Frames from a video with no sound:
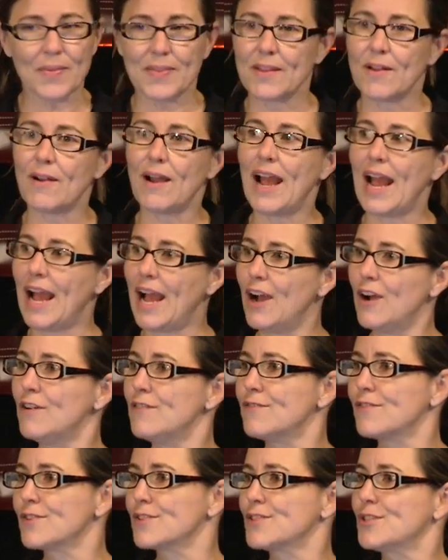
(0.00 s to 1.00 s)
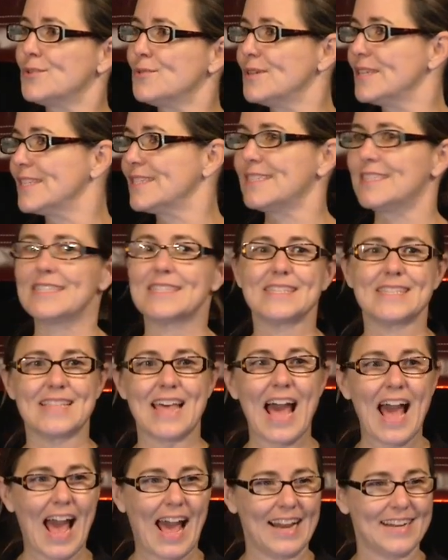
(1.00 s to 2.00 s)
Now, how fortuitous is
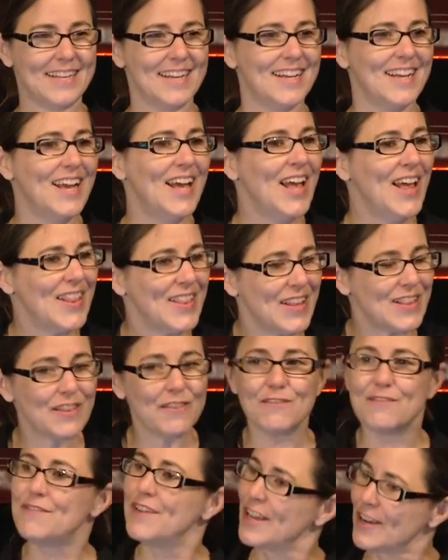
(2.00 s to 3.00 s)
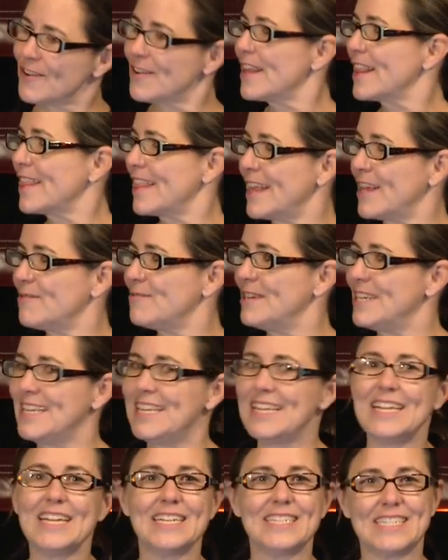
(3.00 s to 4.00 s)
that the very thing we
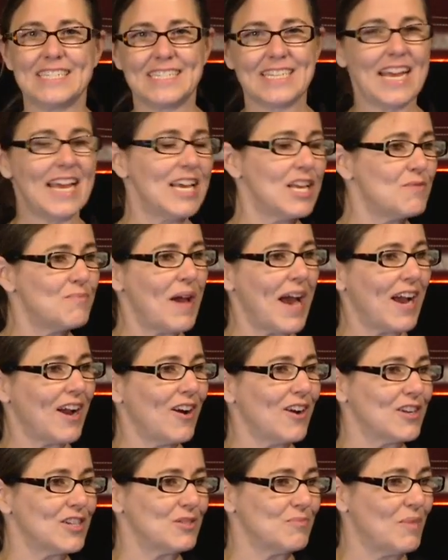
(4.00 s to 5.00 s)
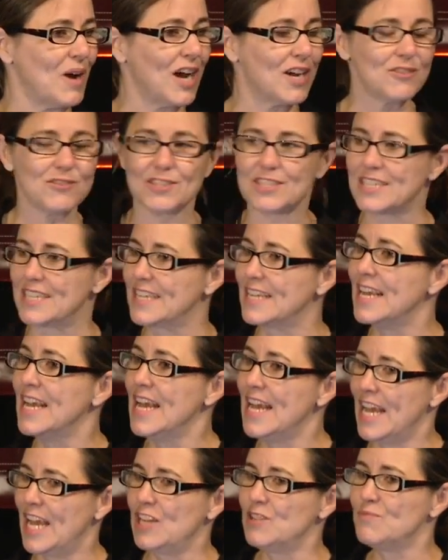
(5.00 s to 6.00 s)
need to take back our democracy
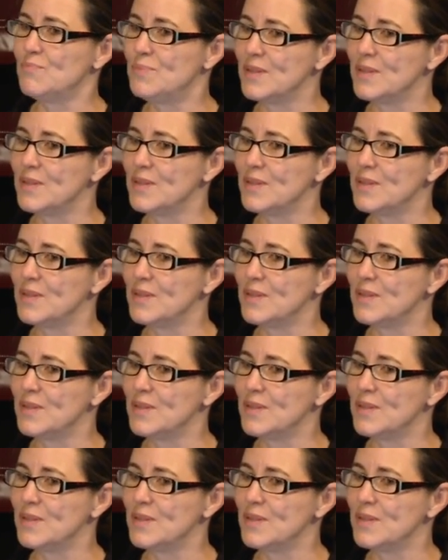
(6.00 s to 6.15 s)
and